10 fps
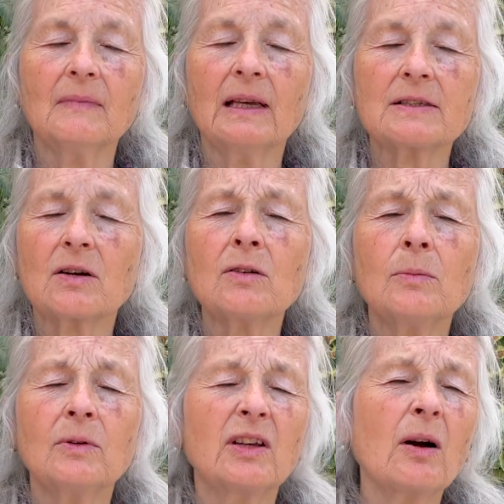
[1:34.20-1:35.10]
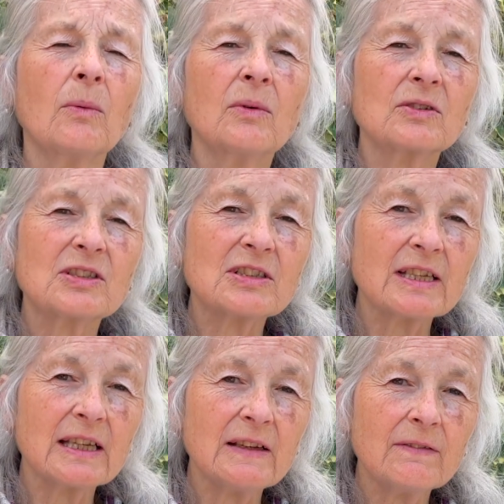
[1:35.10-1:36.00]
it's horrible. You can't watch
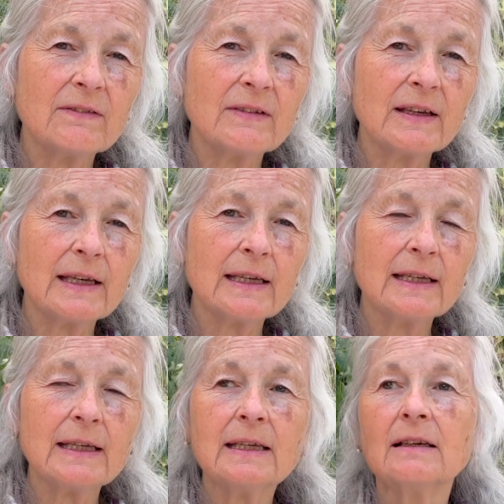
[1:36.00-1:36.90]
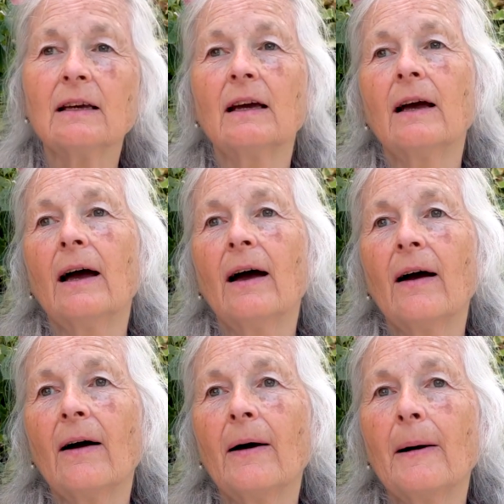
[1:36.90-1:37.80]
TV.
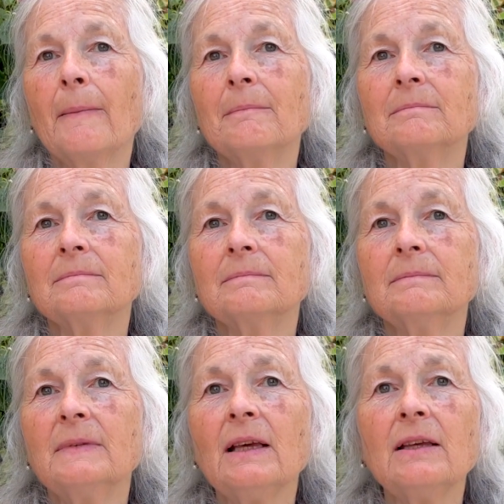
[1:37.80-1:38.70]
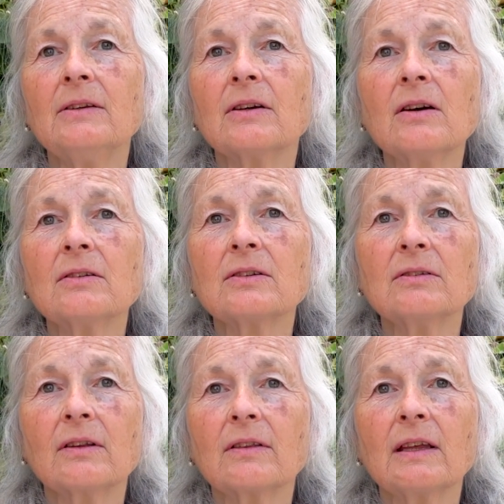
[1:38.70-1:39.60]
Um, yeah, you can't
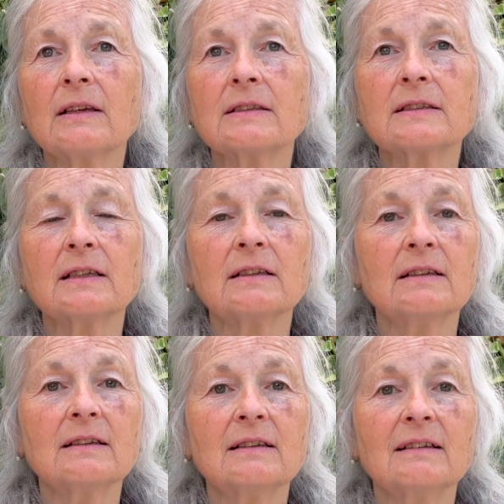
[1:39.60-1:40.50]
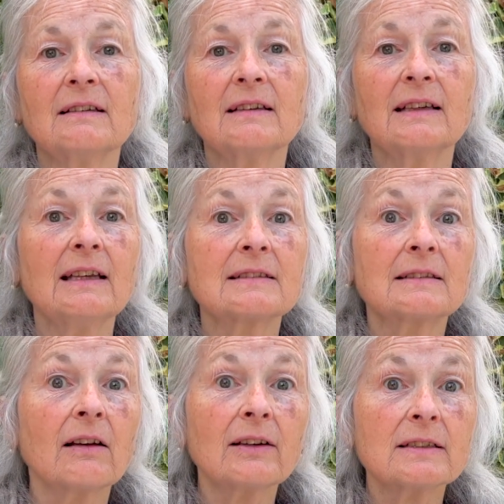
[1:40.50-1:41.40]
do the things that kids
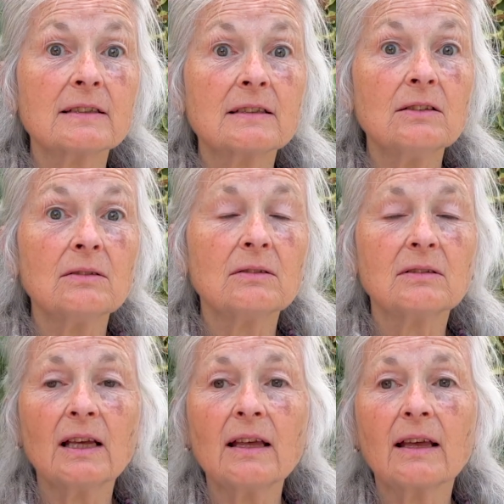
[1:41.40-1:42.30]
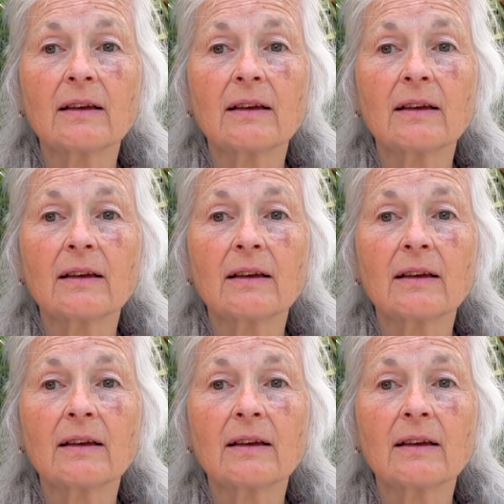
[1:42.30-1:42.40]
like to do. Yeah.